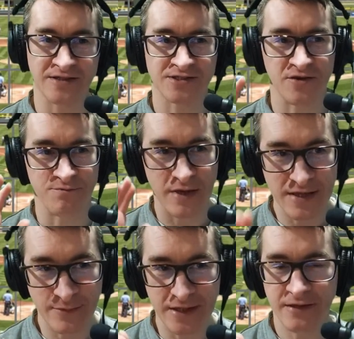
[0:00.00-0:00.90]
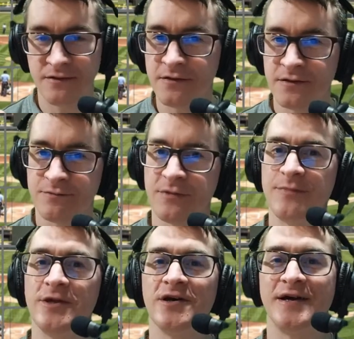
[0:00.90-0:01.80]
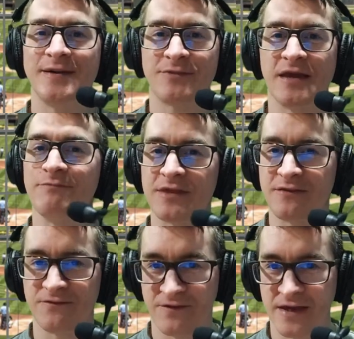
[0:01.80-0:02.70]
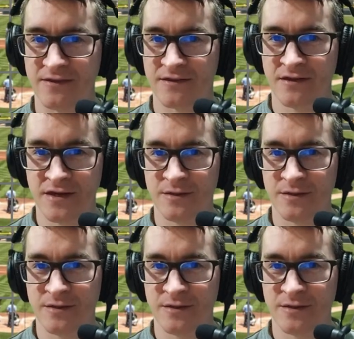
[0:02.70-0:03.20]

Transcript: So maybe I am tempting fate